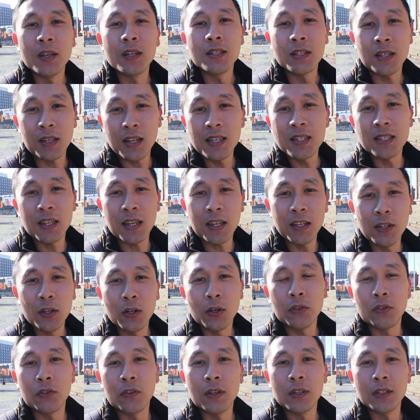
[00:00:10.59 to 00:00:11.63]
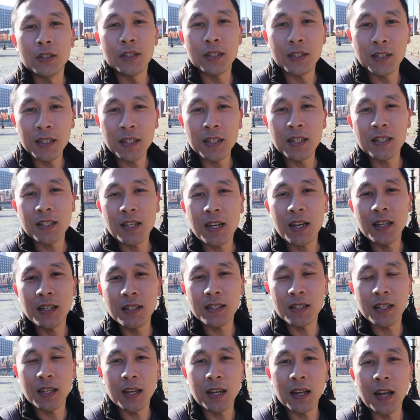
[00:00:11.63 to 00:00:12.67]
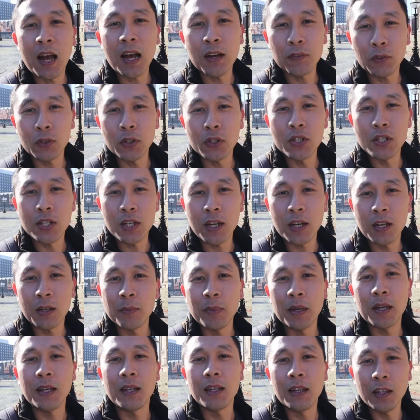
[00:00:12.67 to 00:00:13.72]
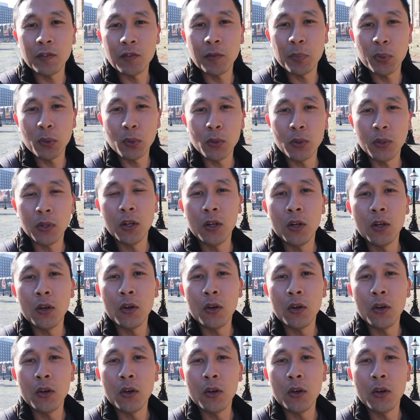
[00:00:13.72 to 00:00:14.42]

So is that enough to see the sights and have a good time in Liverpool,